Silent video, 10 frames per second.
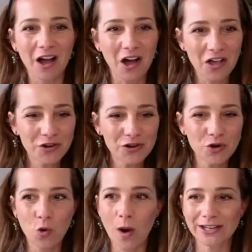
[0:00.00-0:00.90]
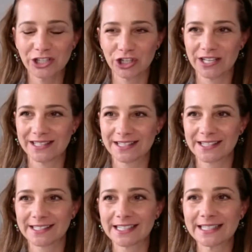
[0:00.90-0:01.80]
Other
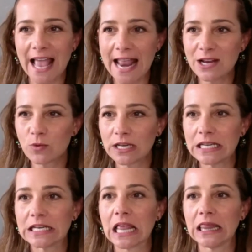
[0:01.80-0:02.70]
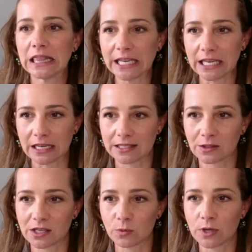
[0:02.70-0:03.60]
questions. Does anyone need
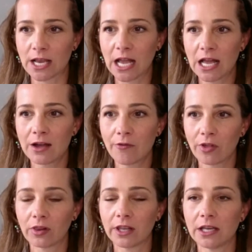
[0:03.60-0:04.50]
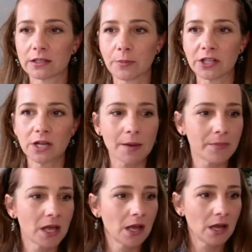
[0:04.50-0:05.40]
links? Because we have the links up at the top,
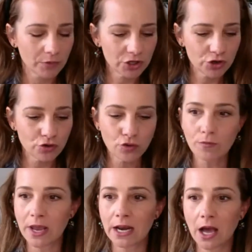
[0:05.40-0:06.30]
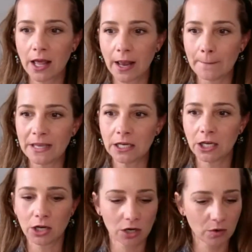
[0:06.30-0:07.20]
but you may not have been
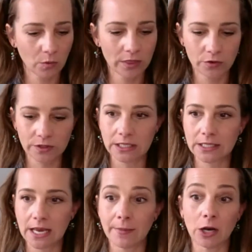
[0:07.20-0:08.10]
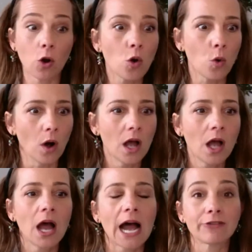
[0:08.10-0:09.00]
here when those links came in. Oh,
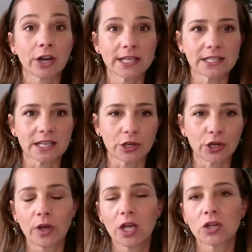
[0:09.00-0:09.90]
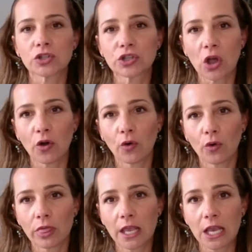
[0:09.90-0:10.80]
I forgot to tell you.
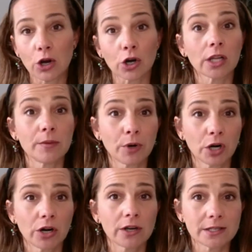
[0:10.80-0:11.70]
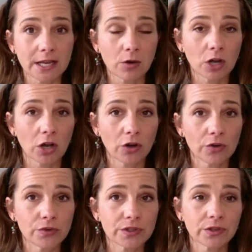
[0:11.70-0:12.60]
So the early bird discount
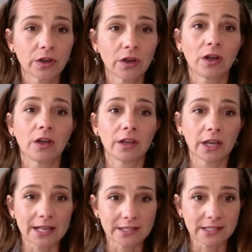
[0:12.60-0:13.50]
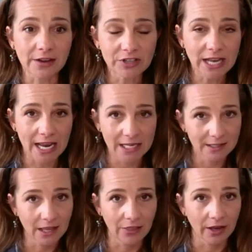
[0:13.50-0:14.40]
codes, you got seven
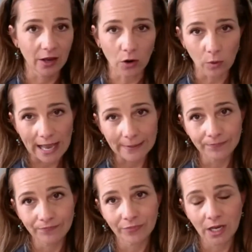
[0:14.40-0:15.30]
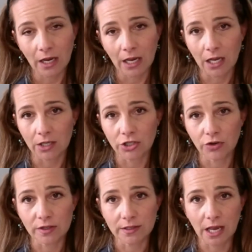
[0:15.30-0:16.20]
days and they go away. And
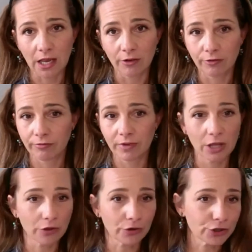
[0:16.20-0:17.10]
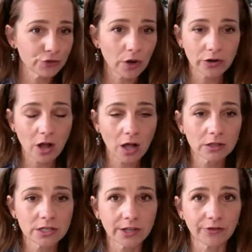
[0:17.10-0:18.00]
you can save either
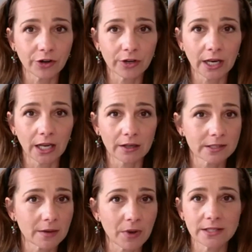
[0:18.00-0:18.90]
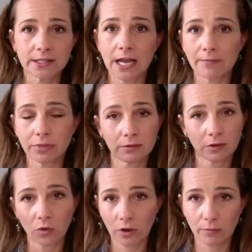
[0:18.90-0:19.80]
$200 if you're getting step by step
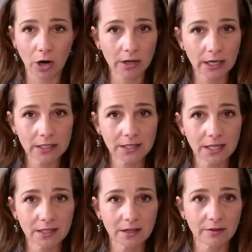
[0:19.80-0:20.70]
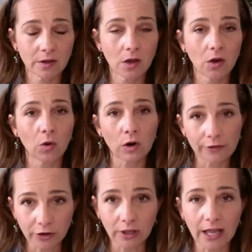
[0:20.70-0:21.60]
or the marketing intensive, or
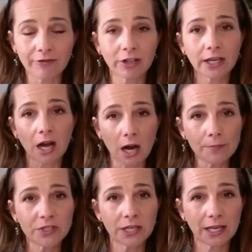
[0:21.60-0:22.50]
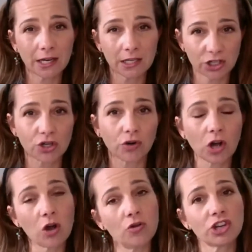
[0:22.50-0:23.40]
if you're leveling up to get additional
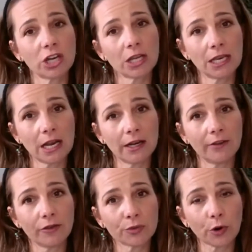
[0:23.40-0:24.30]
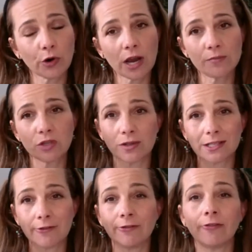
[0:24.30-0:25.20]
coaching in any of those programs, you can
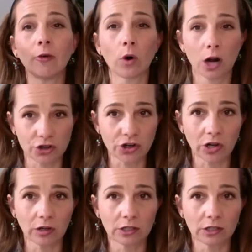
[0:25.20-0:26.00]
save $400.